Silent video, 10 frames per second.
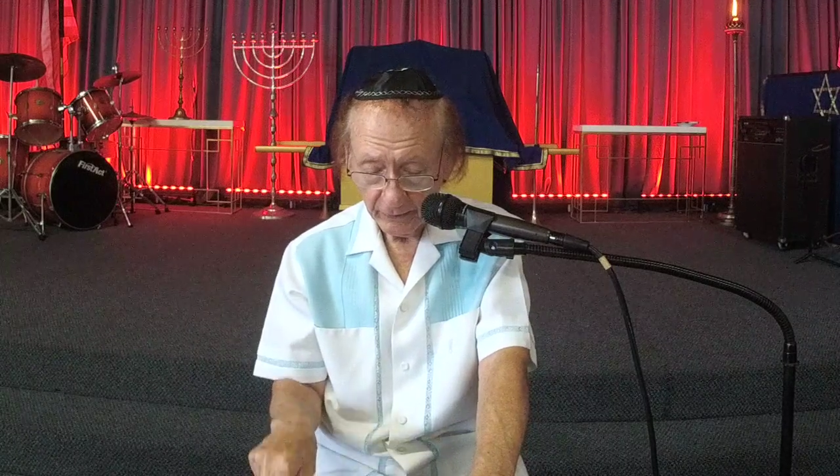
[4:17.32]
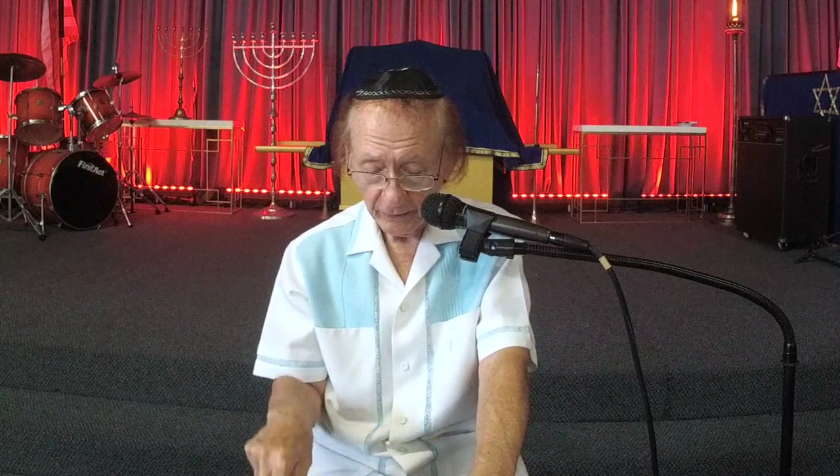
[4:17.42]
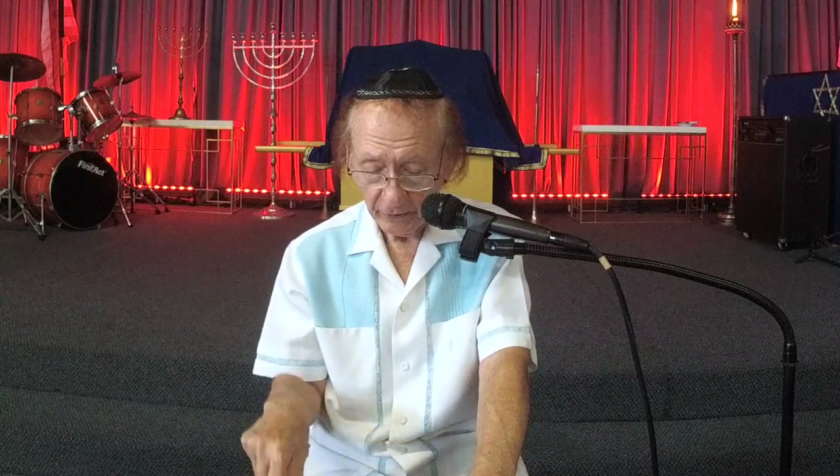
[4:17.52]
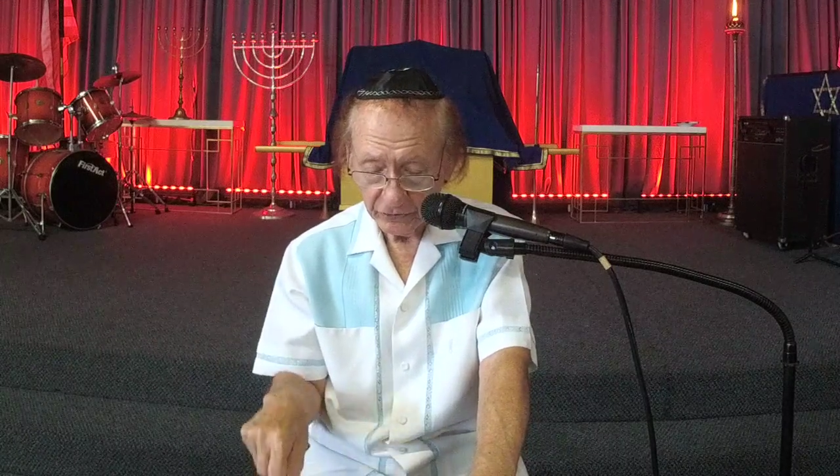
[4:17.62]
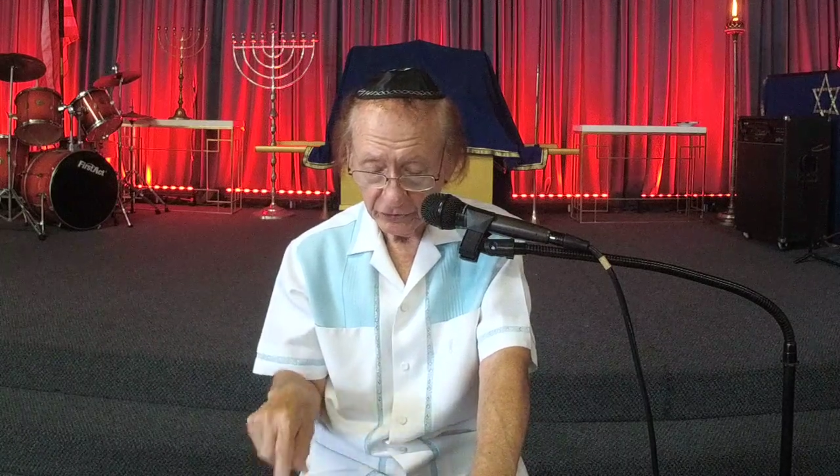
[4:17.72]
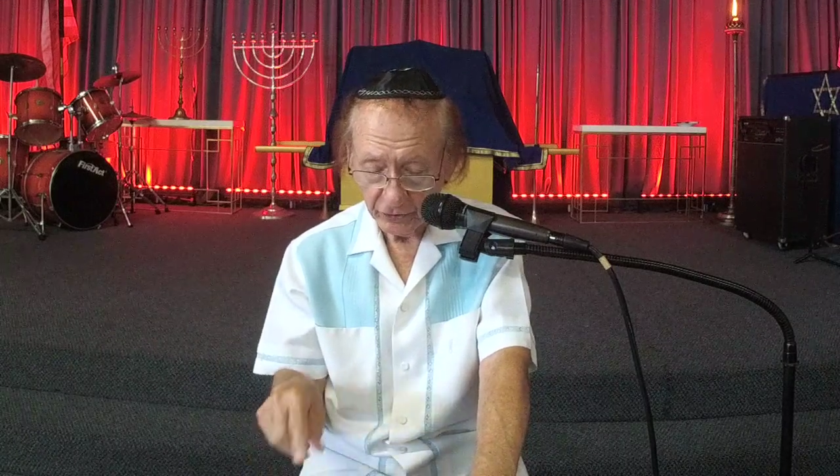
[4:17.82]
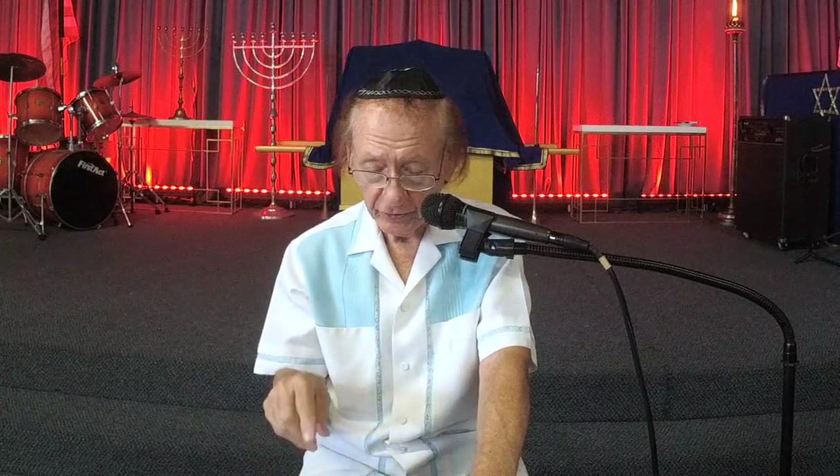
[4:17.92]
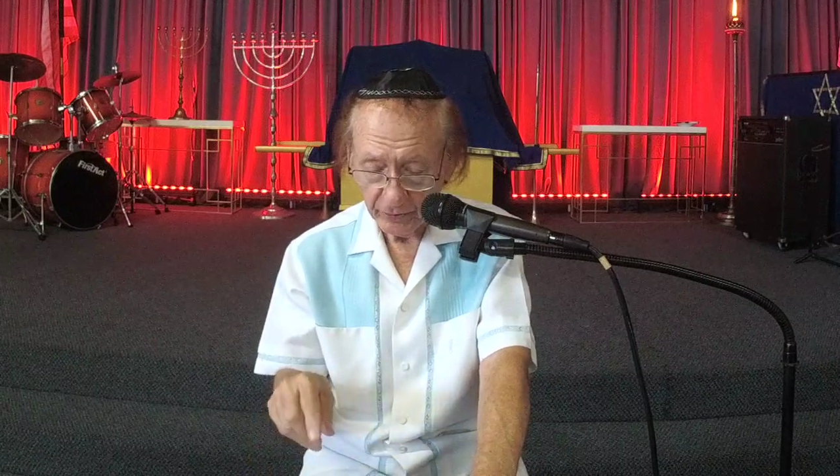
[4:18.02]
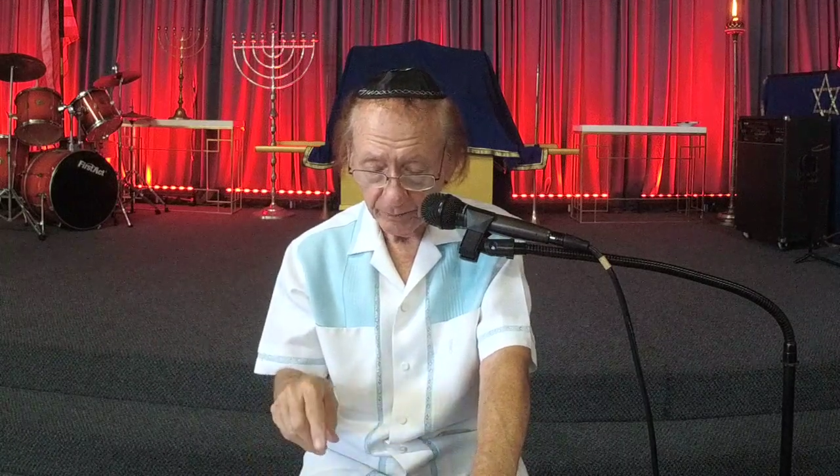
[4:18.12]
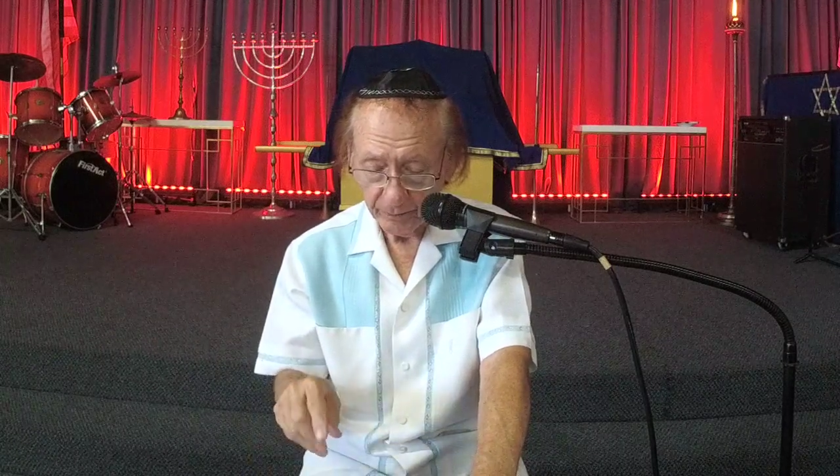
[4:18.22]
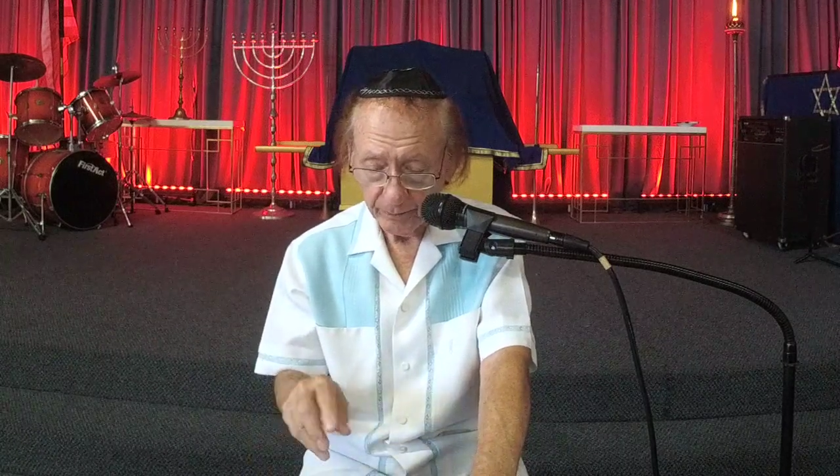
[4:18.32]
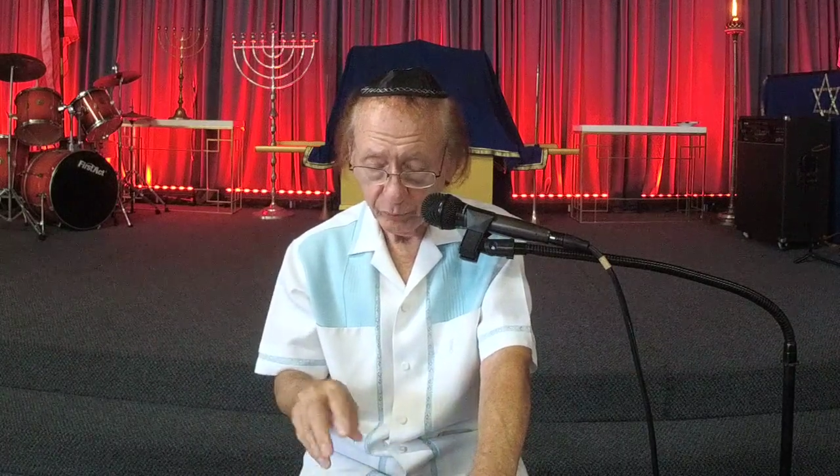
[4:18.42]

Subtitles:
There are certain